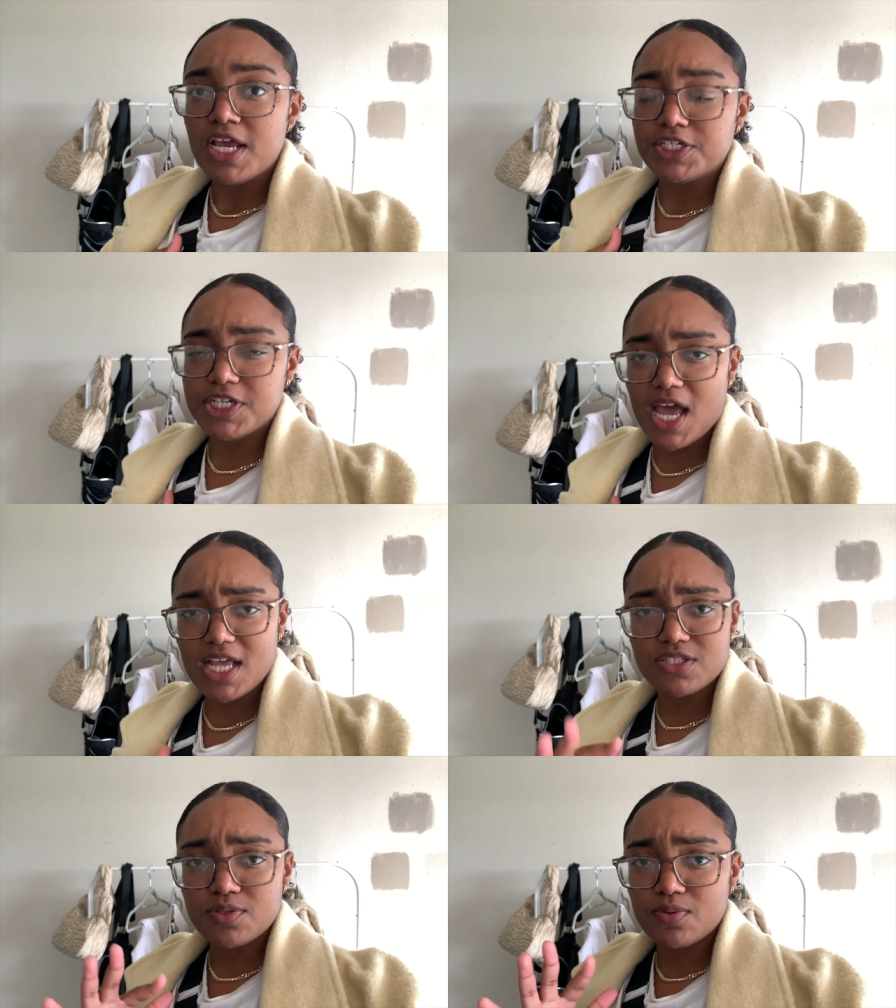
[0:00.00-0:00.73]
She
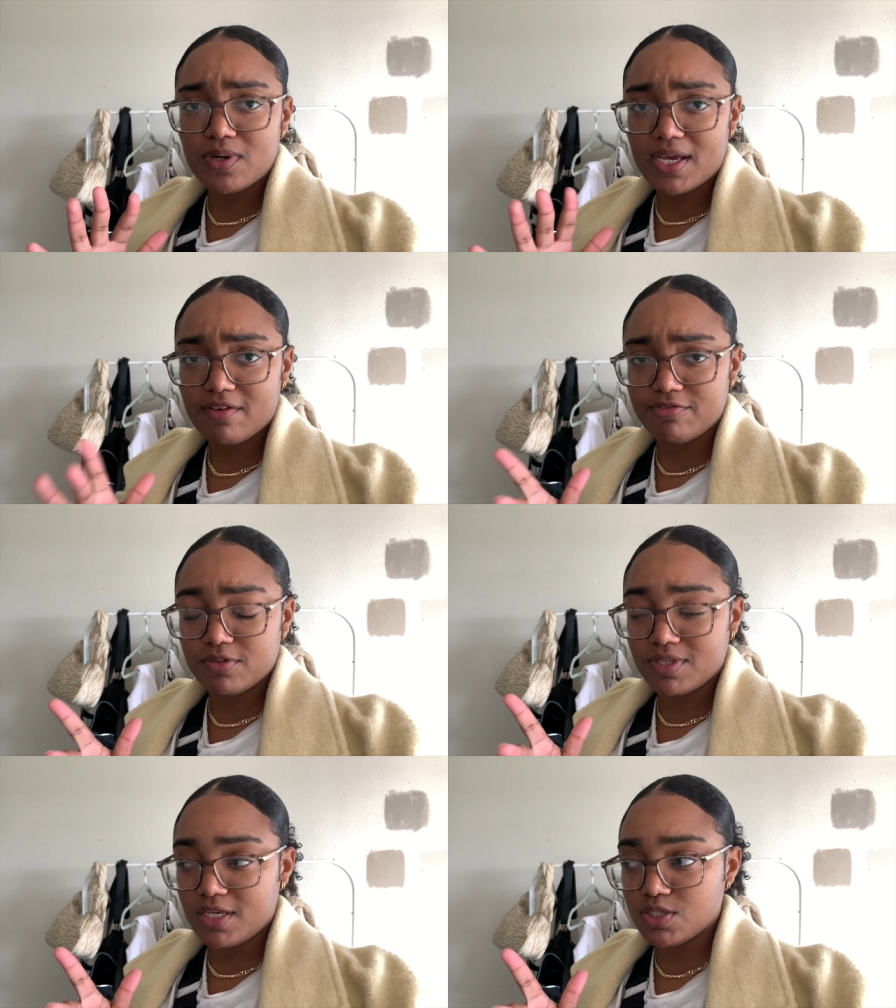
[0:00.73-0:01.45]
has to do like a
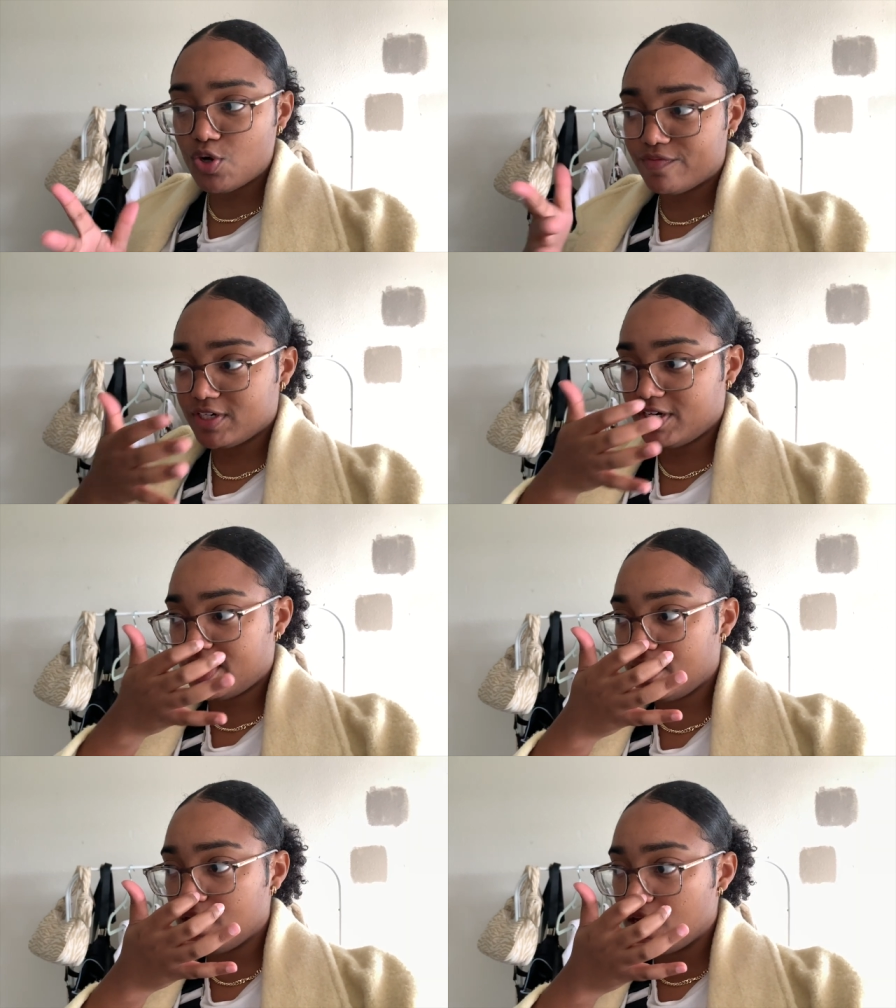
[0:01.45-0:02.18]
few things over
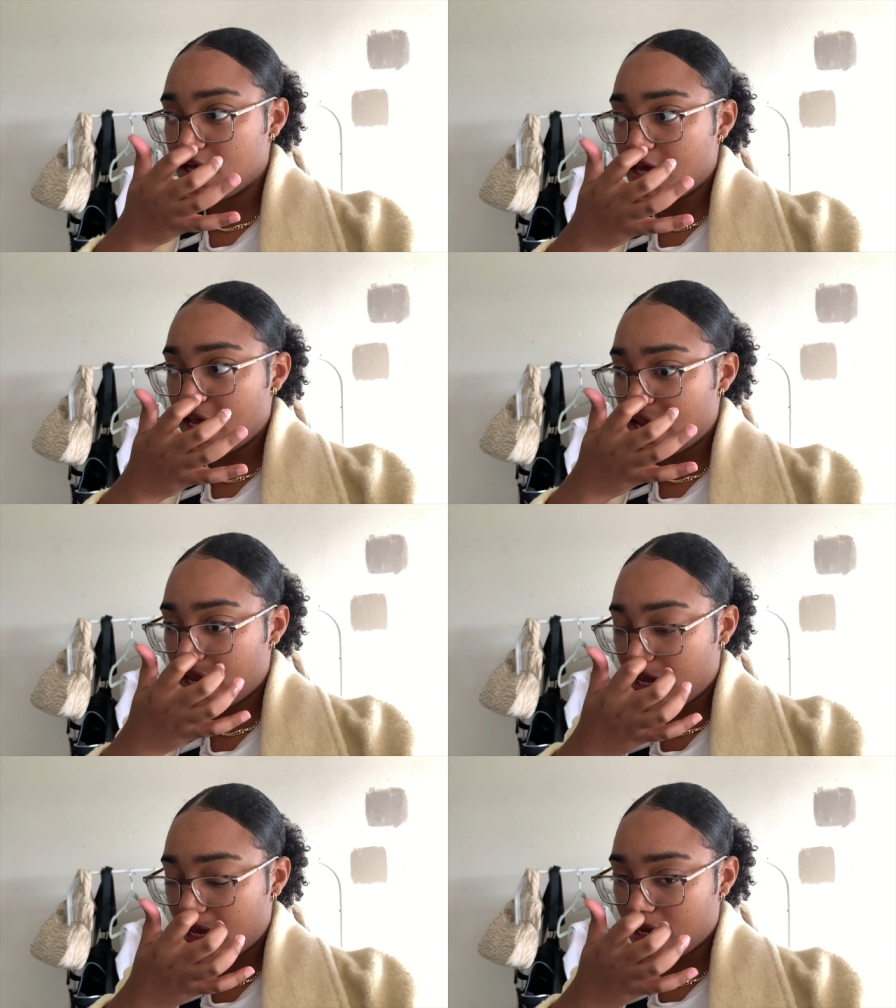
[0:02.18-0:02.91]
there
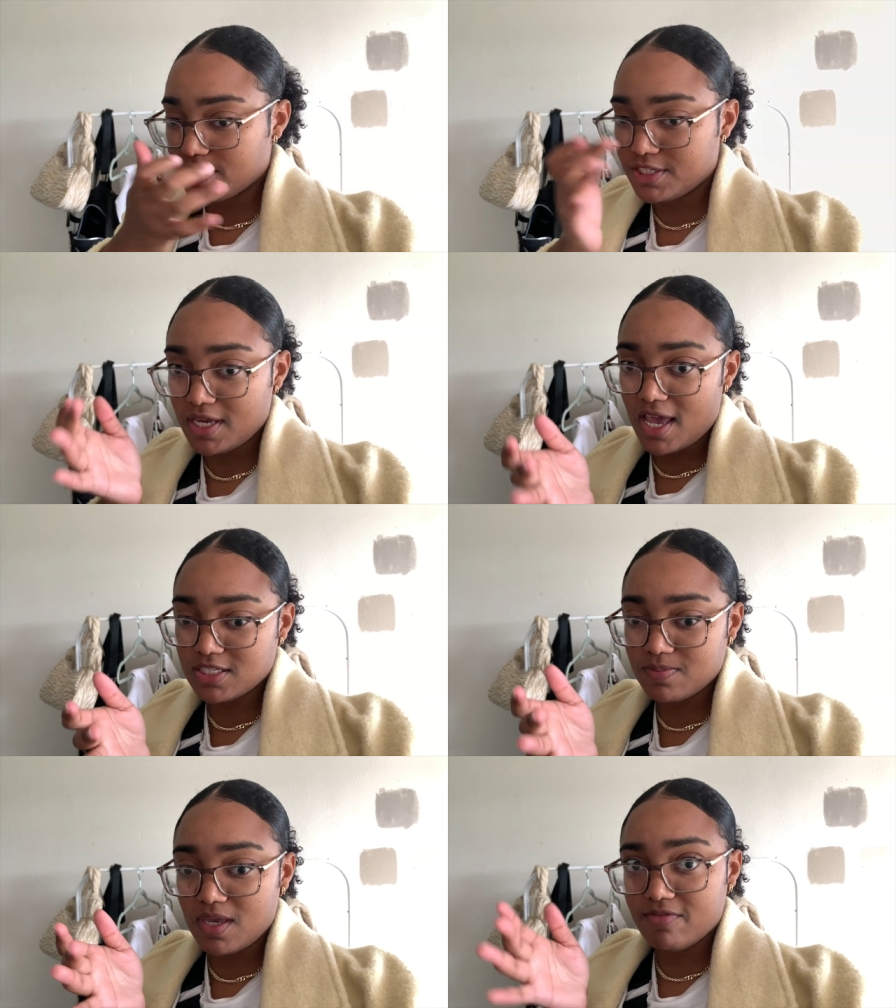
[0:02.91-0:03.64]
and she
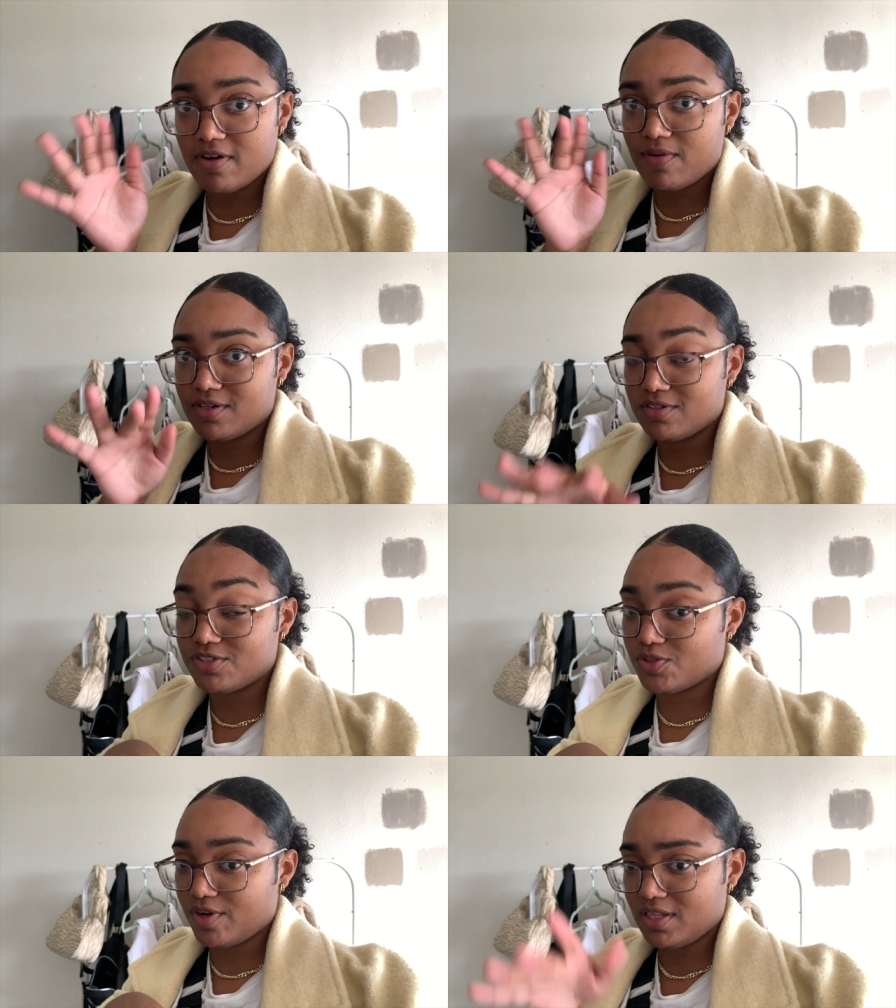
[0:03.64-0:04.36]
asked me if I wanted to
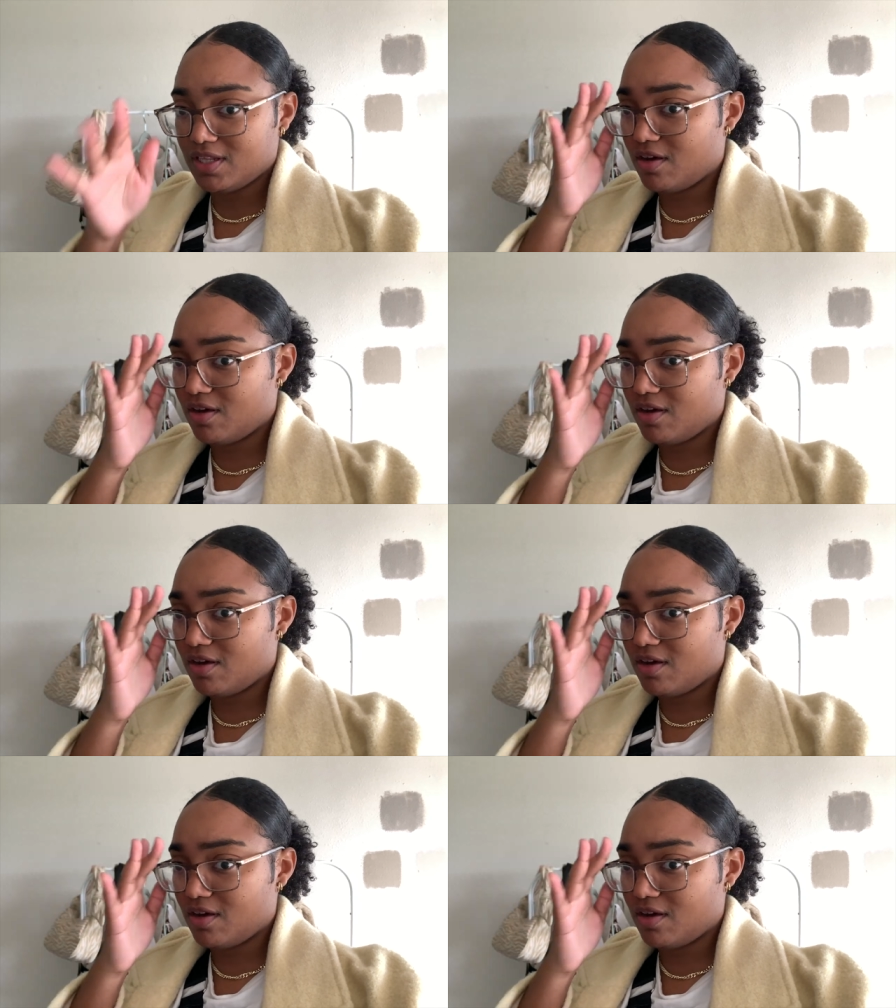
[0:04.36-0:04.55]
join.